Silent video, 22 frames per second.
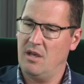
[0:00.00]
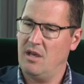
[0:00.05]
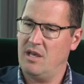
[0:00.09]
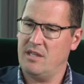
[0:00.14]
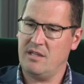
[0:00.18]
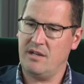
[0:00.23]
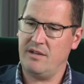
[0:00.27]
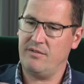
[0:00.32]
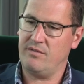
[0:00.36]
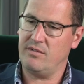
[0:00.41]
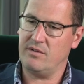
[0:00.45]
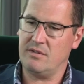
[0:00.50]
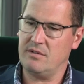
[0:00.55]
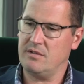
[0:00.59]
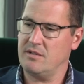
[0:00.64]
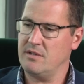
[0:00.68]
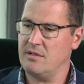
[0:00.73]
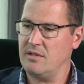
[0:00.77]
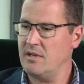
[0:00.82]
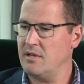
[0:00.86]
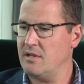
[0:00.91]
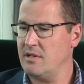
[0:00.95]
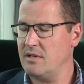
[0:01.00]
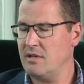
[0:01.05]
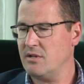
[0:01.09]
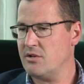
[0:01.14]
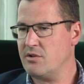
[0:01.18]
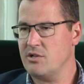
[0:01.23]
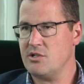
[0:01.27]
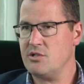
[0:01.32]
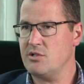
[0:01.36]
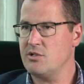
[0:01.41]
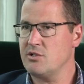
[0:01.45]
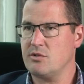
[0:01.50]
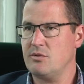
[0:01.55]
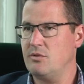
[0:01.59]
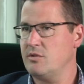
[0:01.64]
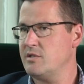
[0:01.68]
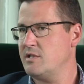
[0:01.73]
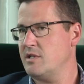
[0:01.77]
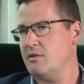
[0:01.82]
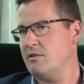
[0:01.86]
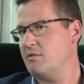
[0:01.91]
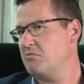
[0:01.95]
and then even in, in Christian
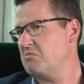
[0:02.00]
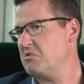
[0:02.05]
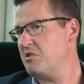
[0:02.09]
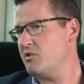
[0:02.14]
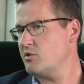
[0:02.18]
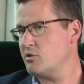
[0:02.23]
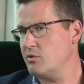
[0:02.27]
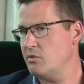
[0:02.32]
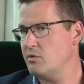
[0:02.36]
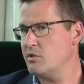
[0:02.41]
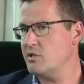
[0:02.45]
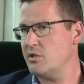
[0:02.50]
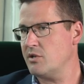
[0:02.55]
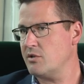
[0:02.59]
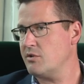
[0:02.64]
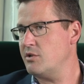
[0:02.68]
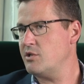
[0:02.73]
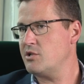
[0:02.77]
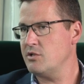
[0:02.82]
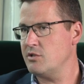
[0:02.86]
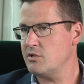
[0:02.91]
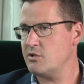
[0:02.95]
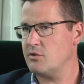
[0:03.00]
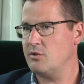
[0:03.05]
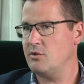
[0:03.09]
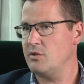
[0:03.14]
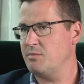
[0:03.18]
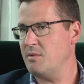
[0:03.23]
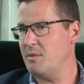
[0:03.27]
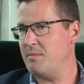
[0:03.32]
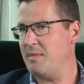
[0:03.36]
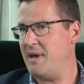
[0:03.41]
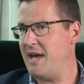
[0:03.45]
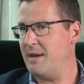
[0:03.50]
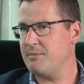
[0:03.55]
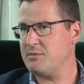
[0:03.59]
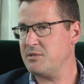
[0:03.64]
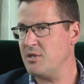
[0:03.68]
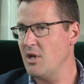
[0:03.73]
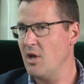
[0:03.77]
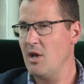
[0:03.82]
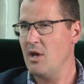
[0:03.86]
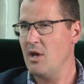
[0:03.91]
schools, there are, there are schools that are Christian schools, but perhaps